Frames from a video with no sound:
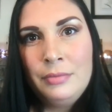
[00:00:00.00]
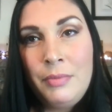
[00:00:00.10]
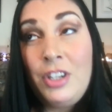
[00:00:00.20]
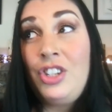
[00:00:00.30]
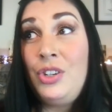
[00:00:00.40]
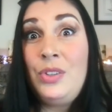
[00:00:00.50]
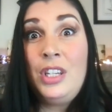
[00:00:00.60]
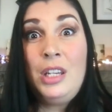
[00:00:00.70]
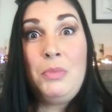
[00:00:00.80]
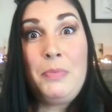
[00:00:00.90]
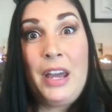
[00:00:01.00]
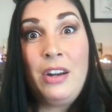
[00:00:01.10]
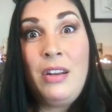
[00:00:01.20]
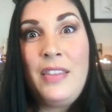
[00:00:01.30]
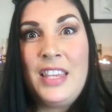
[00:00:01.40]
But choosing to be
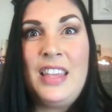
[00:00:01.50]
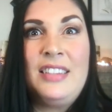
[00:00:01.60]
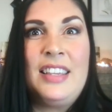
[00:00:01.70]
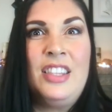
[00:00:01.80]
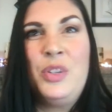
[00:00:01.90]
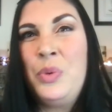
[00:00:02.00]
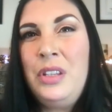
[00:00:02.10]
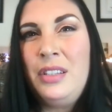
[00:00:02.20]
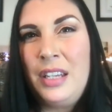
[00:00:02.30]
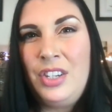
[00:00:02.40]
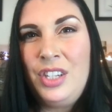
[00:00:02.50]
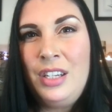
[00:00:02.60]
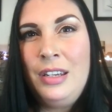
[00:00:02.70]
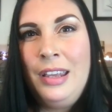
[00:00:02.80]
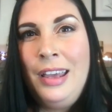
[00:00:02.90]
better, I think that's like this
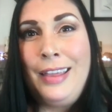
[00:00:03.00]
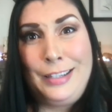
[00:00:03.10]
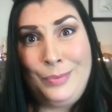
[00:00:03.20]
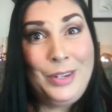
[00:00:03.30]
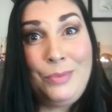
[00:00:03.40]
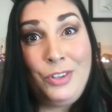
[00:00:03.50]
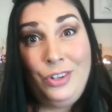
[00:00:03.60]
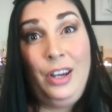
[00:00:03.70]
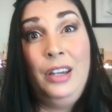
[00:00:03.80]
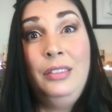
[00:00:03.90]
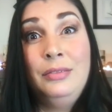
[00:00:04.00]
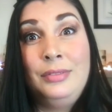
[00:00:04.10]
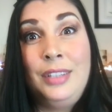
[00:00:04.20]
realization that sometimes you're not.